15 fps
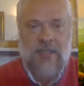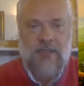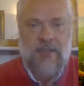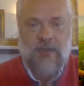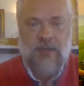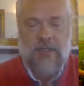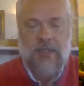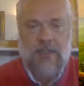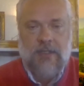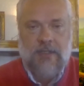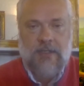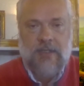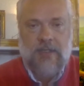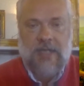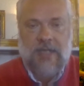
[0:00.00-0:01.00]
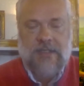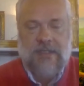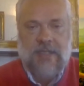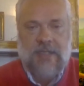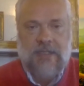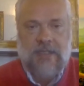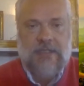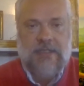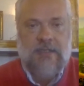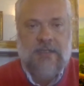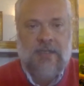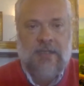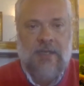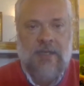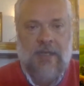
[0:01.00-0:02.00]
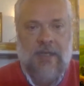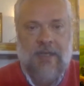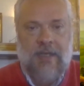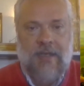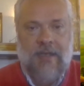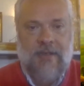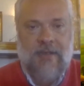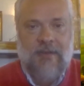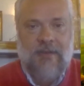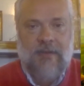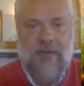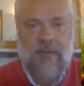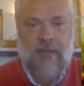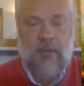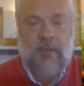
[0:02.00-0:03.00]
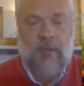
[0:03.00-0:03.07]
to the United States, and the